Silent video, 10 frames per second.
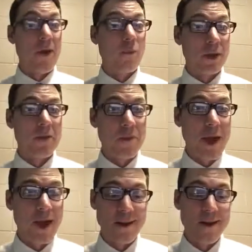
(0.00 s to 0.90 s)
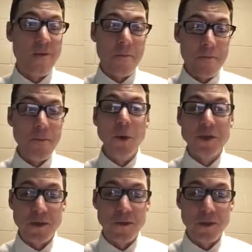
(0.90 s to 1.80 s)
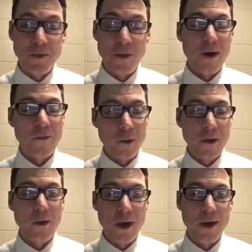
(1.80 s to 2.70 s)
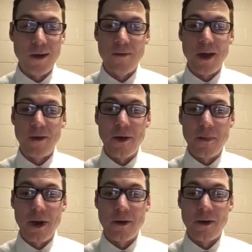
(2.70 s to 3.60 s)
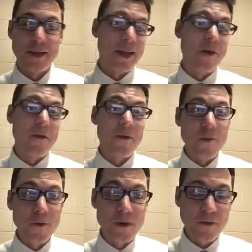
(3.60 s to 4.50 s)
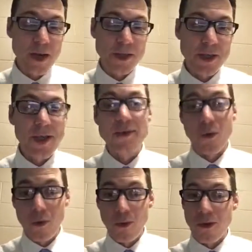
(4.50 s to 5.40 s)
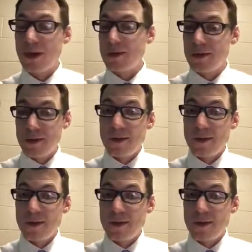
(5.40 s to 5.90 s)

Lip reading: I'm willing to bet, most of you are well aware of Harry Potter as either the movie franchise or